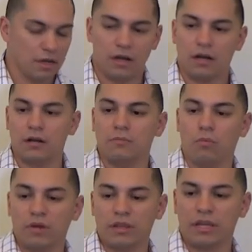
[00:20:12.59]
Uh,
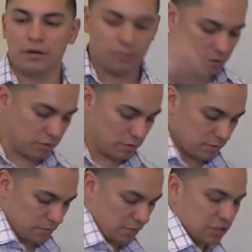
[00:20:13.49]
one thing I will
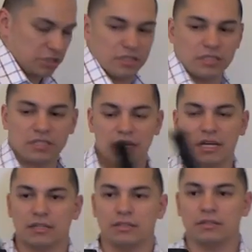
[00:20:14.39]
mention is that